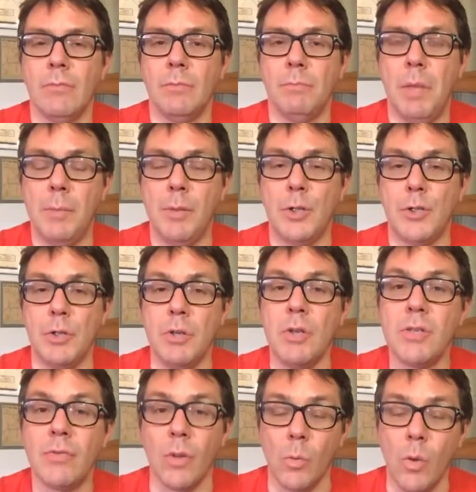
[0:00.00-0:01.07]
people can do
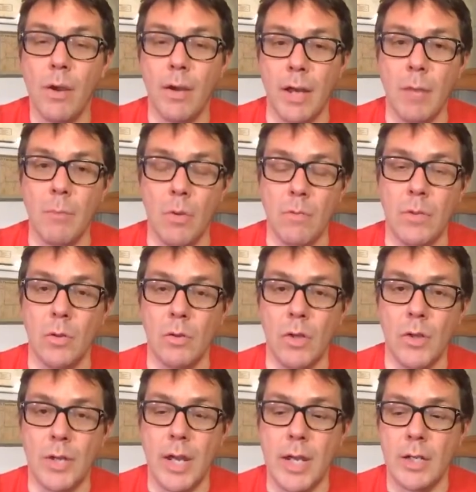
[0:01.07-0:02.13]
useful work on iMovie on
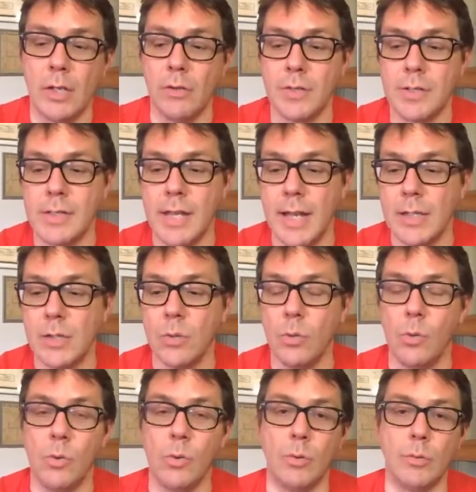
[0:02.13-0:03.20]
location, on set,
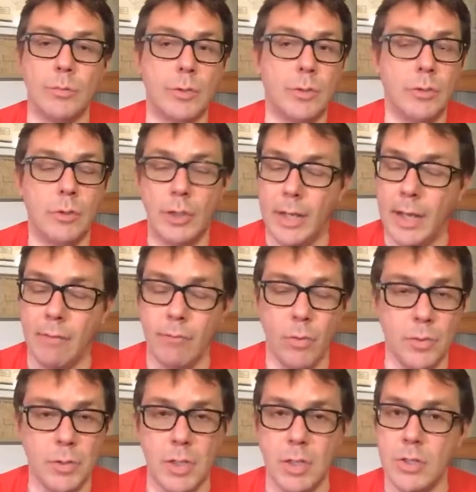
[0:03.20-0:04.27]
or checking
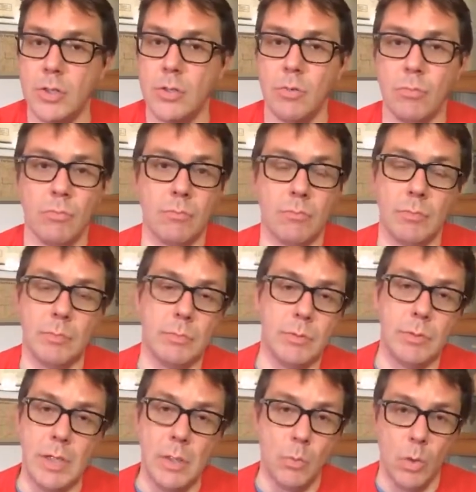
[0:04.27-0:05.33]
footage,
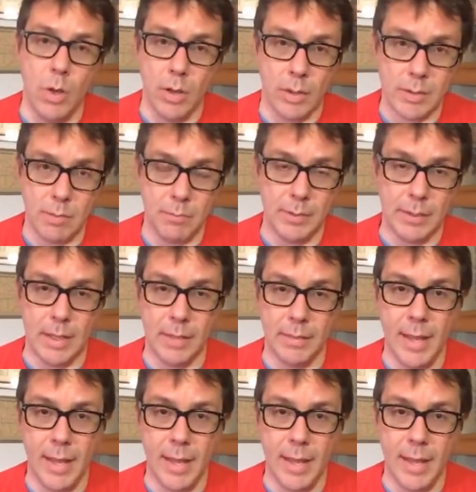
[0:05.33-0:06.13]
dit work, something like